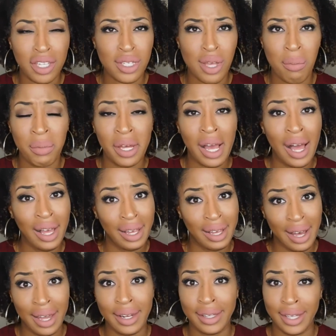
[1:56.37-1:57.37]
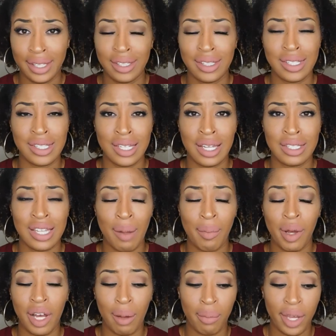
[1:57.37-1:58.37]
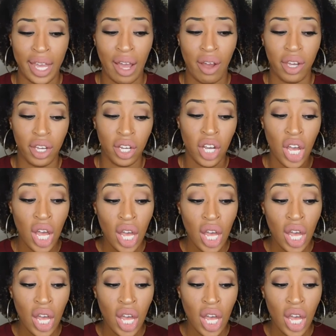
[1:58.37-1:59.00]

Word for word: So I'm like, I gotta get this next time I come back out here.